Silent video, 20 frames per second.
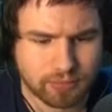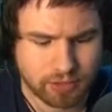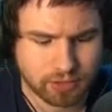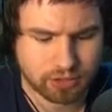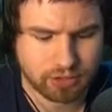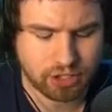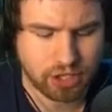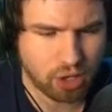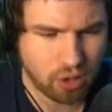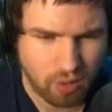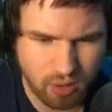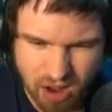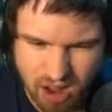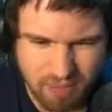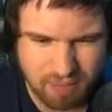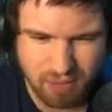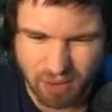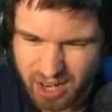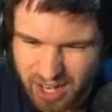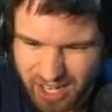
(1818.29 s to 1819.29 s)
So
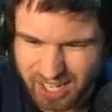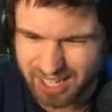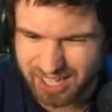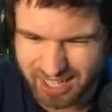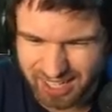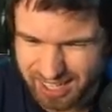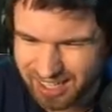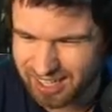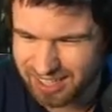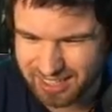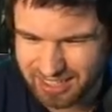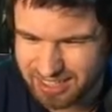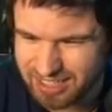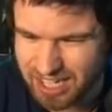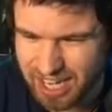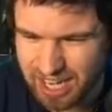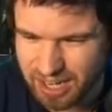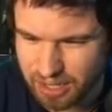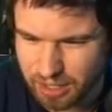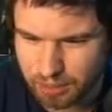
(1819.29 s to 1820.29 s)
I'm not going to
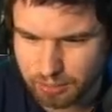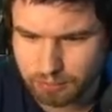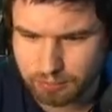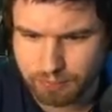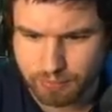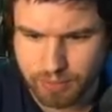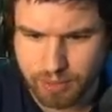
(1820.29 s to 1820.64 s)
say no.